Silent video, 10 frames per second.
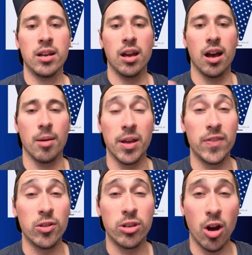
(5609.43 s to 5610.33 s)
If
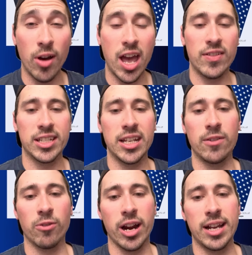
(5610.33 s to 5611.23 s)
you don't have a
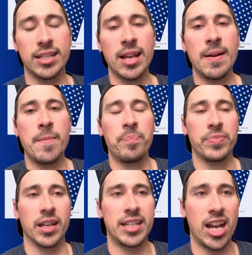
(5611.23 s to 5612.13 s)
seed phrase,
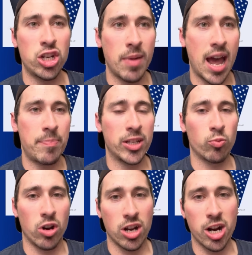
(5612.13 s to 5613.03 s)
the Tangem app is
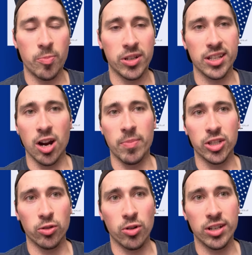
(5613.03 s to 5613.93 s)
100% open
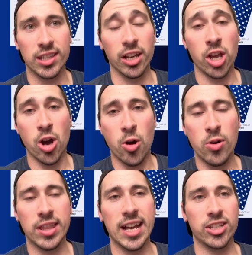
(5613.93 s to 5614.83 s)
source. The
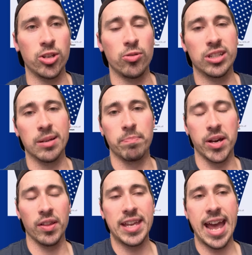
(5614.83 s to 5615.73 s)
code that's used to
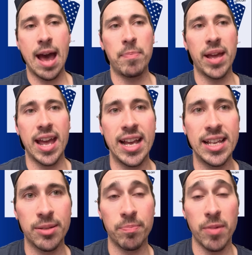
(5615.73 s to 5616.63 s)
build the app
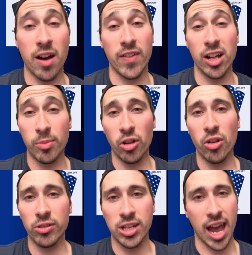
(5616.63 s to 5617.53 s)
is
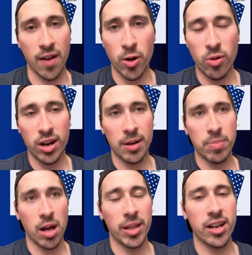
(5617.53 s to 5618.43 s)
available to everyone in
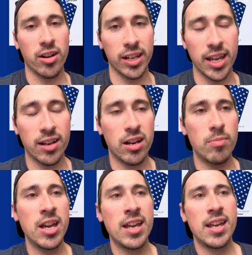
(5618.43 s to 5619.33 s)
public on
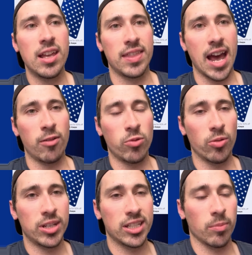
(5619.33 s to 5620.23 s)
GitHub. That
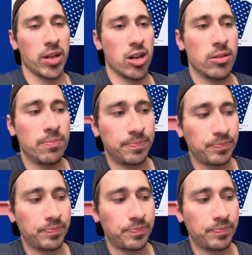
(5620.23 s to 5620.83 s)
won't disappear.